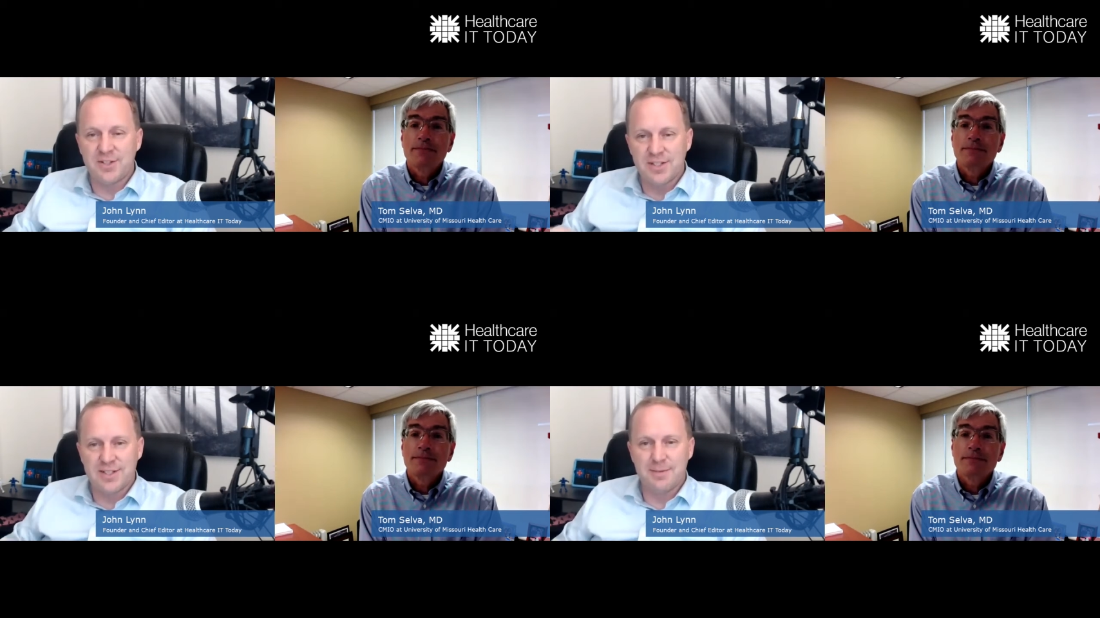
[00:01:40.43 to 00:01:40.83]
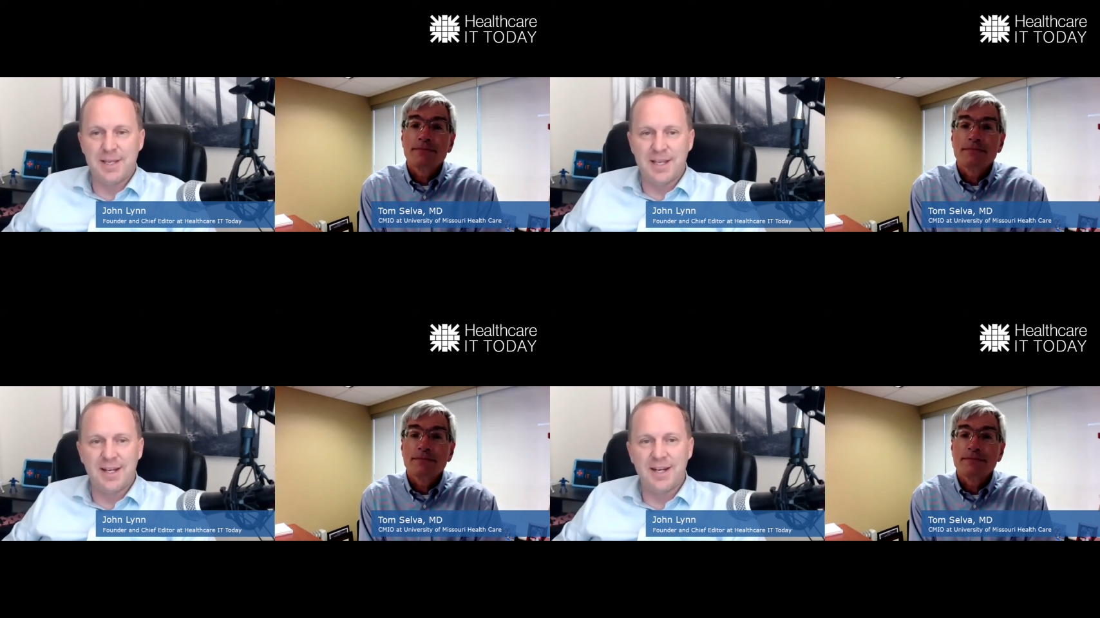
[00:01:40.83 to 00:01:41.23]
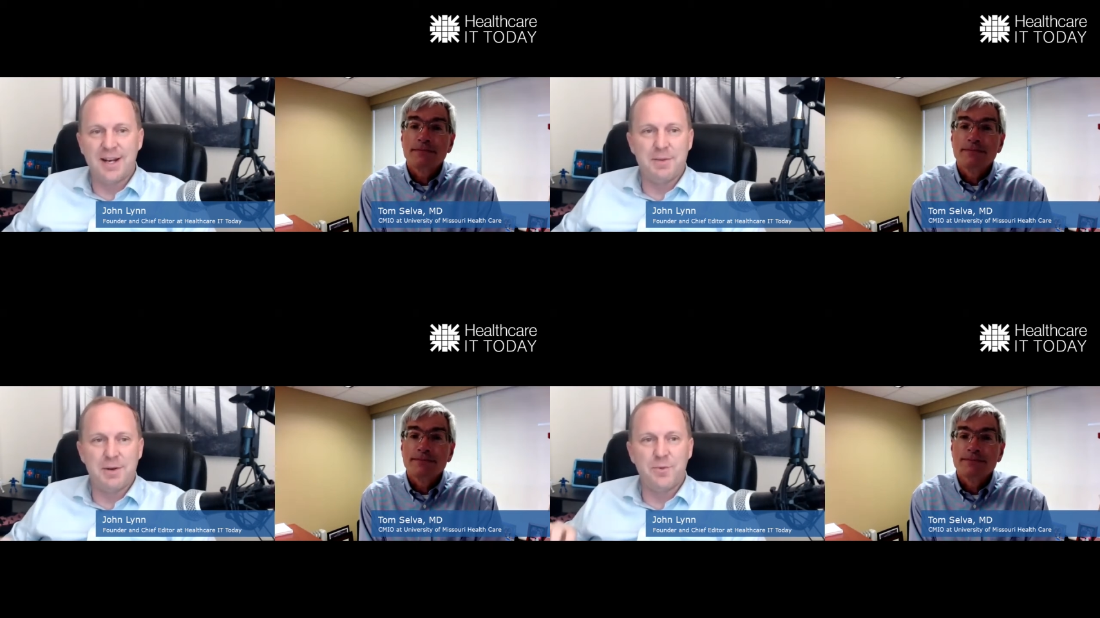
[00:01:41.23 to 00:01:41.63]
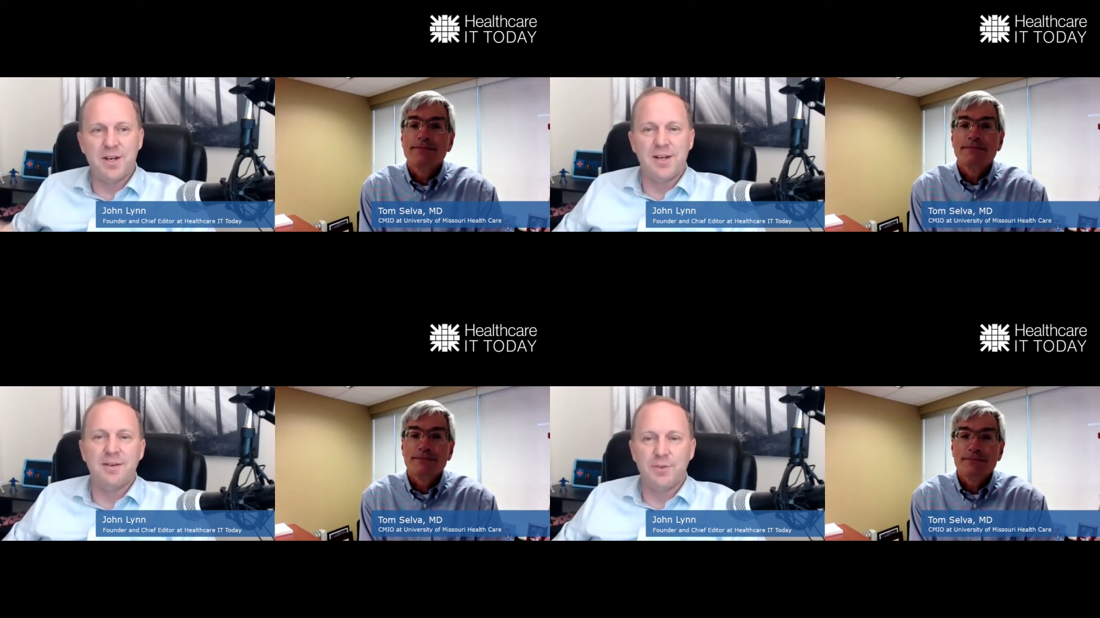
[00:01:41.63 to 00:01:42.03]
Speaker 1: since the beginning. I mean, what an
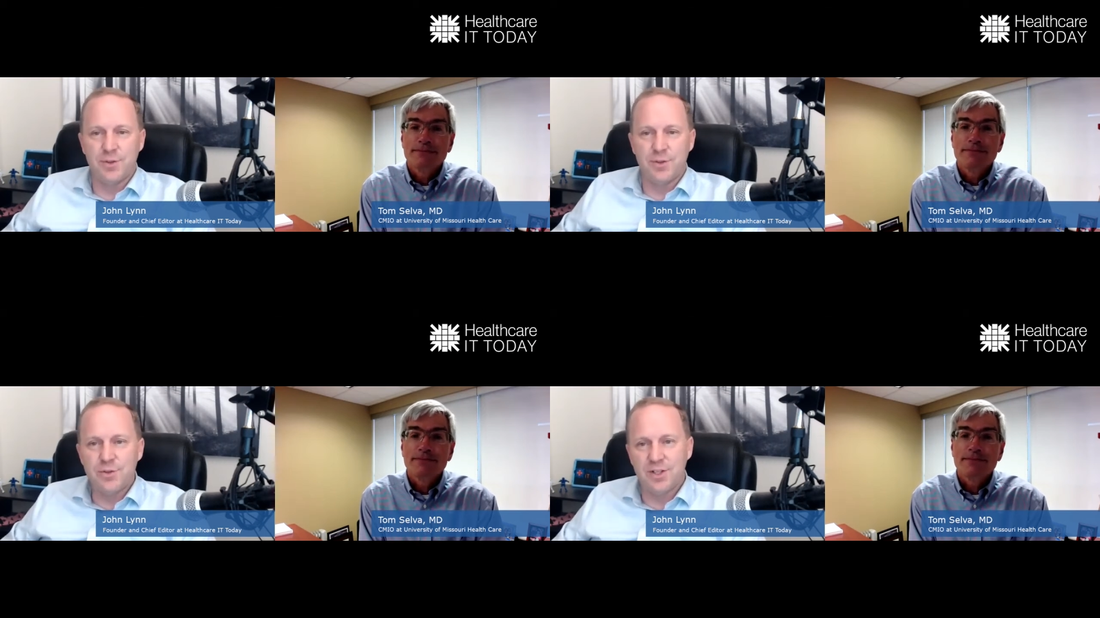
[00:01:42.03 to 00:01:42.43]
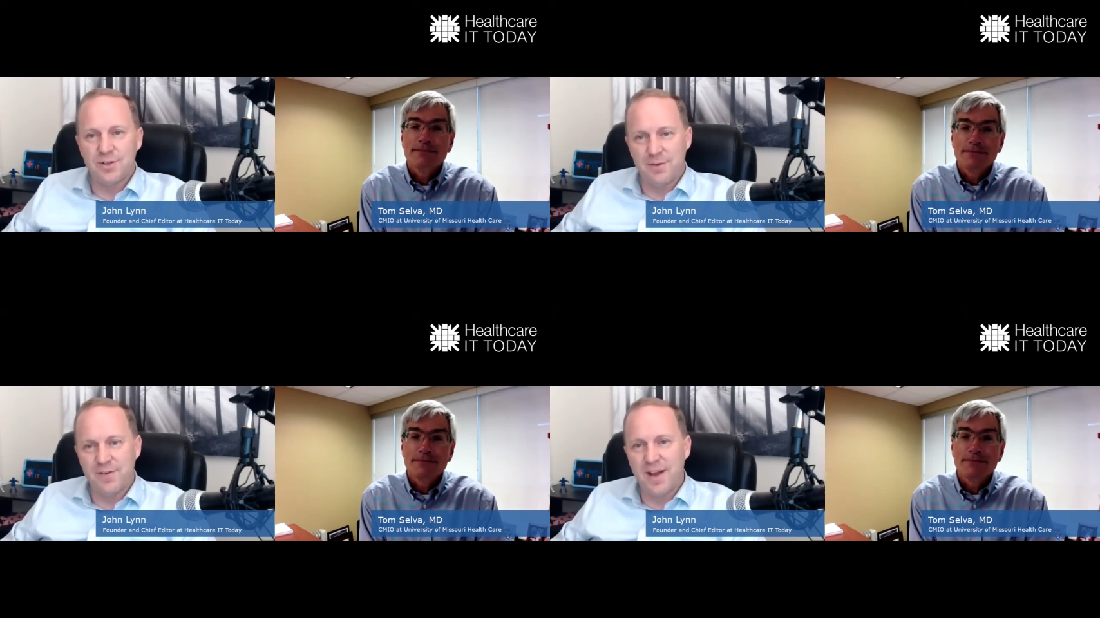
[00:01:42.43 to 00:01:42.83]
evolution we've